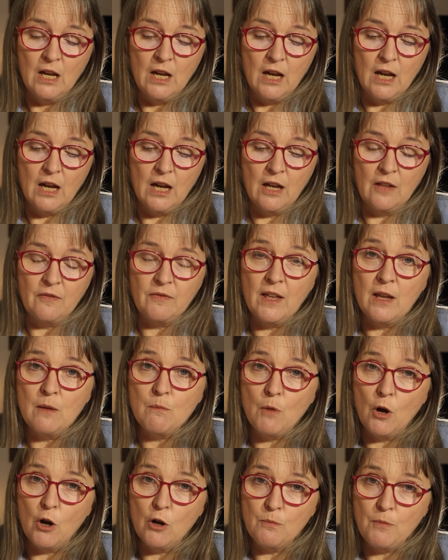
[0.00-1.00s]
their
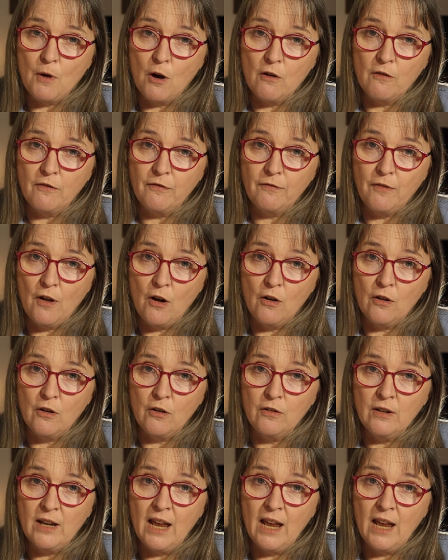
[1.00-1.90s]
mobile phone